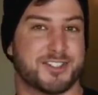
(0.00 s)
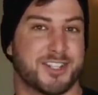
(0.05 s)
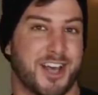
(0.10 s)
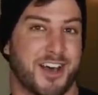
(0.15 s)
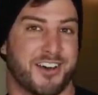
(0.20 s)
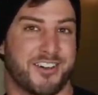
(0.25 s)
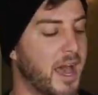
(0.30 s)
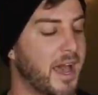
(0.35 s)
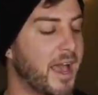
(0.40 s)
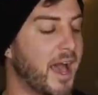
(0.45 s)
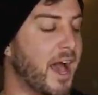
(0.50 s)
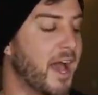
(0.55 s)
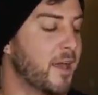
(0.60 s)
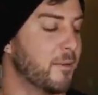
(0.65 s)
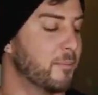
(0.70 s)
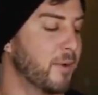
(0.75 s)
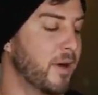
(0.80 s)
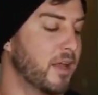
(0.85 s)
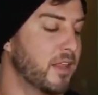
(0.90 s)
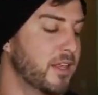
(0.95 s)
So I
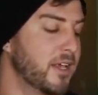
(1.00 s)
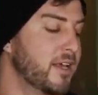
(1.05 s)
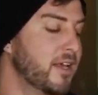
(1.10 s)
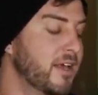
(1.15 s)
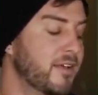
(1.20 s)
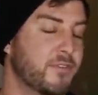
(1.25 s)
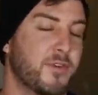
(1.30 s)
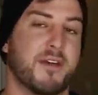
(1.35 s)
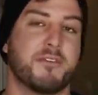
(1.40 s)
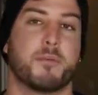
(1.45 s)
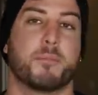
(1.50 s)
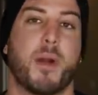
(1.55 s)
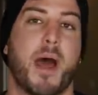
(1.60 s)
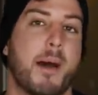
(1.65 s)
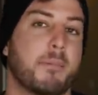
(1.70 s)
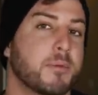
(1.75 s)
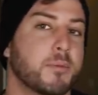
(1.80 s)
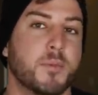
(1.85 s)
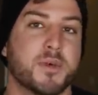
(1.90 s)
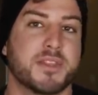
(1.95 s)
eyeball it. If you have a
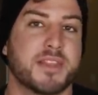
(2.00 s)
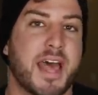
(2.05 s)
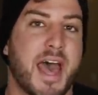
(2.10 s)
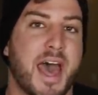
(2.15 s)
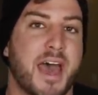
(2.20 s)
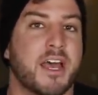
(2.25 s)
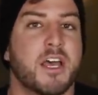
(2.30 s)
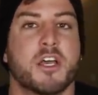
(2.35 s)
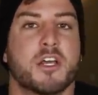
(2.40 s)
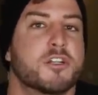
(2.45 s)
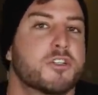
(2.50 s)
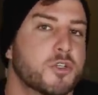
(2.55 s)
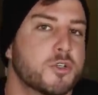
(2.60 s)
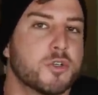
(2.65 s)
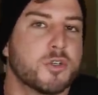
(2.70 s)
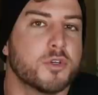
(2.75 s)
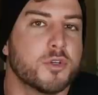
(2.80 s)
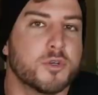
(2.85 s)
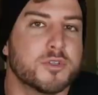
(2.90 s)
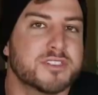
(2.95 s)
problem with that, do
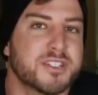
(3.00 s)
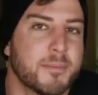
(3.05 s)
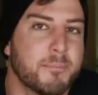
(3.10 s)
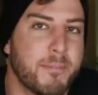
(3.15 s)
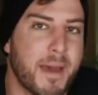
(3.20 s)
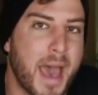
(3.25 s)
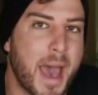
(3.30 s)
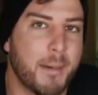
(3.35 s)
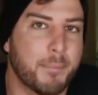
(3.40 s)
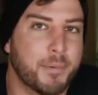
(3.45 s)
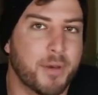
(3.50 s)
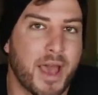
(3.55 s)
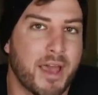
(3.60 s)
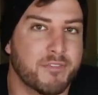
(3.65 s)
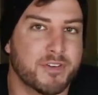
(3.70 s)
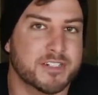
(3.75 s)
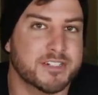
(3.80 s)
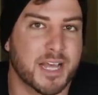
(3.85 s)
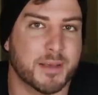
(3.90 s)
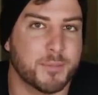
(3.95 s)
you use a map
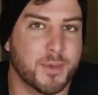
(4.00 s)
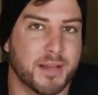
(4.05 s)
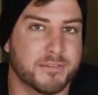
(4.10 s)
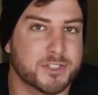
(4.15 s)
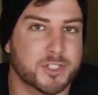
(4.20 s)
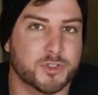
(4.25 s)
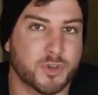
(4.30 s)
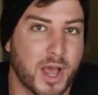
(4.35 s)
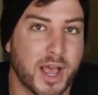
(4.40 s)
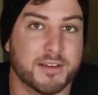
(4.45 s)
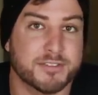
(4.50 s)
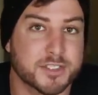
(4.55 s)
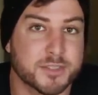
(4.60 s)
every time you have to drive